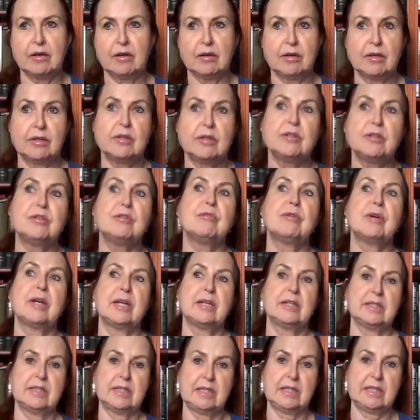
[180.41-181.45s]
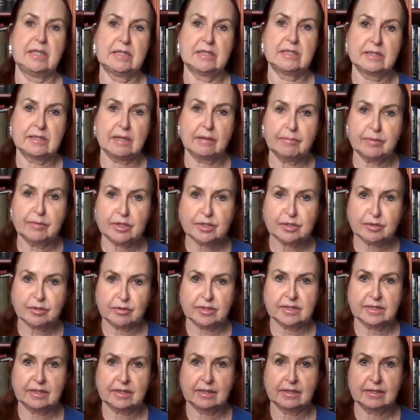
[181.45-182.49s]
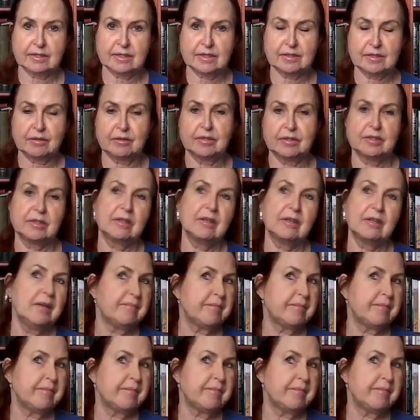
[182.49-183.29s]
during the summer solstice on